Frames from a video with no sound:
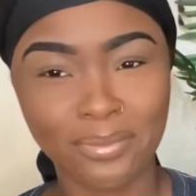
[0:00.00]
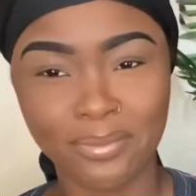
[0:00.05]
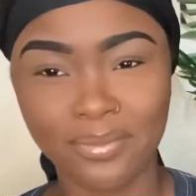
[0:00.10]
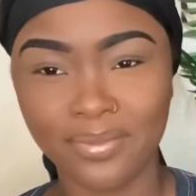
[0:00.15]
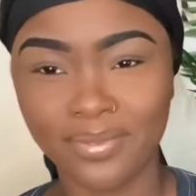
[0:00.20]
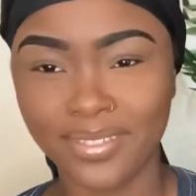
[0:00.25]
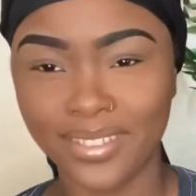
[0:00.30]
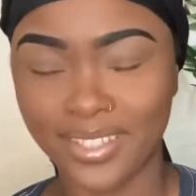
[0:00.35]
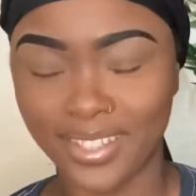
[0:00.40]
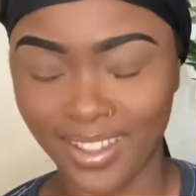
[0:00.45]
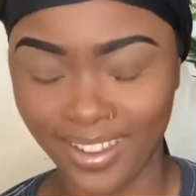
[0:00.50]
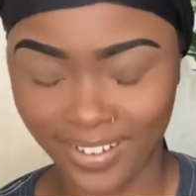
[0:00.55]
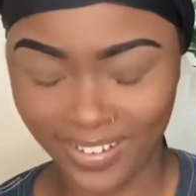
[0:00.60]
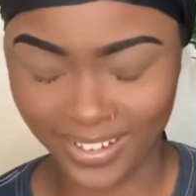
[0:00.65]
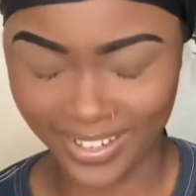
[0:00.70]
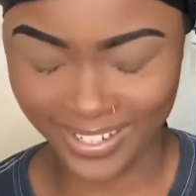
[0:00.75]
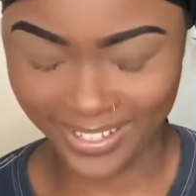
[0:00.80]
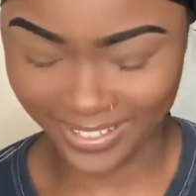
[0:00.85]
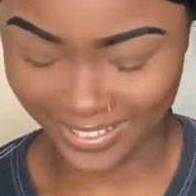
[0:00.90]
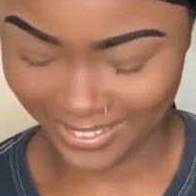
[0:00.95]
sorry.
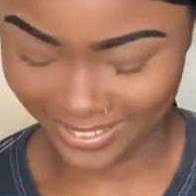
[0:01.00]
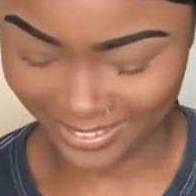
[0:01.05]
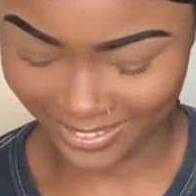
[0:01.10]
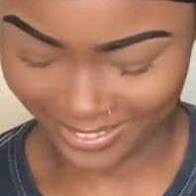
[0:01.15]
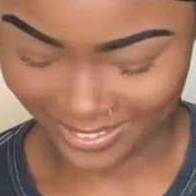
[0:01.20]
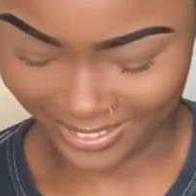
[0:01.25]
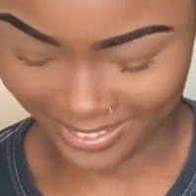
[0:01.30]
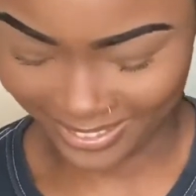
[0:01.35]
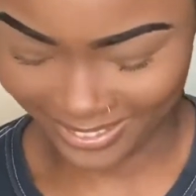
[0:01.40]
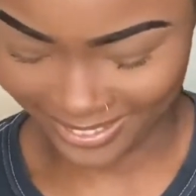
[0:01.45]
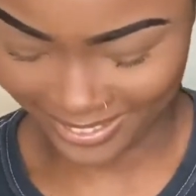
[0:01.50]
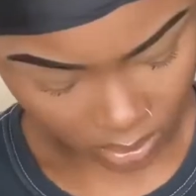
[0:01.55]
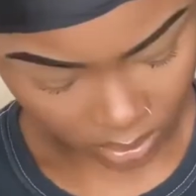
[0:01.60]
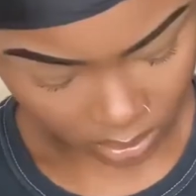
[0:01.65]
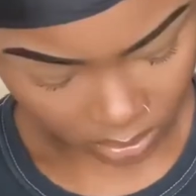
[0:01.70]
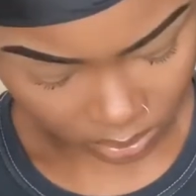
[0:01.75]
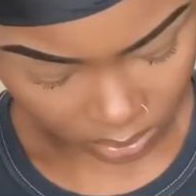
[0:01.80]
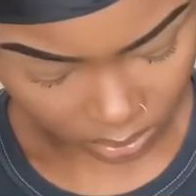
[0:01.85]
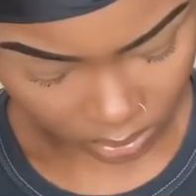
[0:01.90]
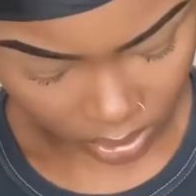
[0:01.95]

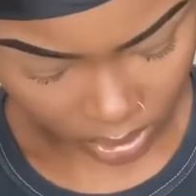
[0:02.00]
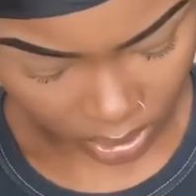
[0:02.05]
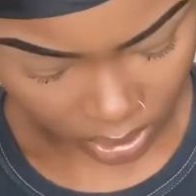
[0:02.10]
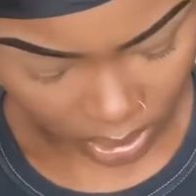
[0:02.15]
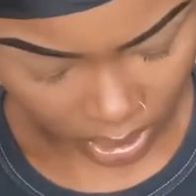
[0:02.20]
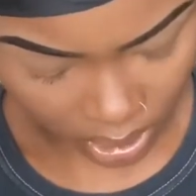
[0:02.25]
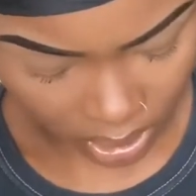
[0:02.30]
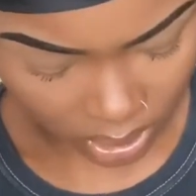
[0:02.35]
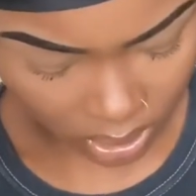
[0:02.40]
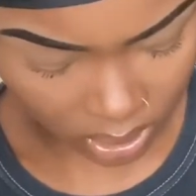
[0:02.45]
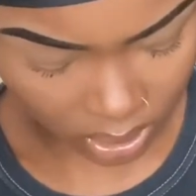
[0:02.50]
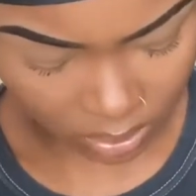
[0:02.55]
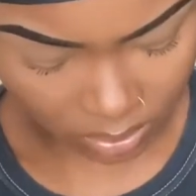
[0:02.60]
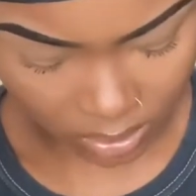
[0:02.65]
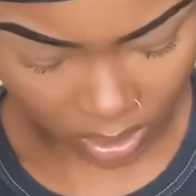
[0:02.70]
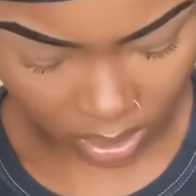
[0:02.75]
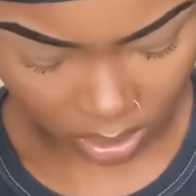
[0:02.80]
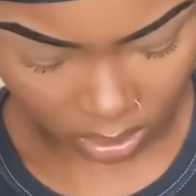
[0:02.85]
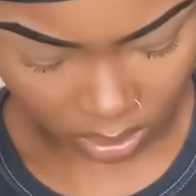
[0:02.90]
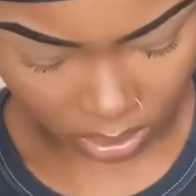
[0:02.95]
She kind of
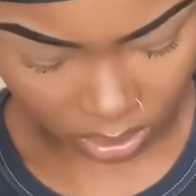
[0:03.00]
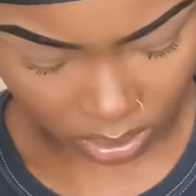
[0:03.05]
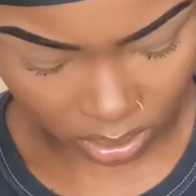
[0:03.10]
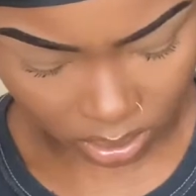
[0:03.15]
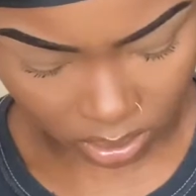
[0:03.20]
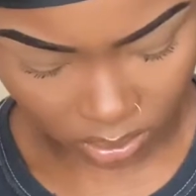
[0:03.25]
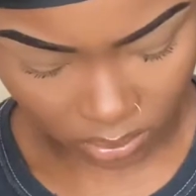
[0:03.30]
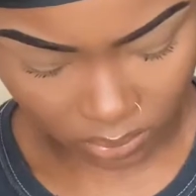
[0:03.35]
smells.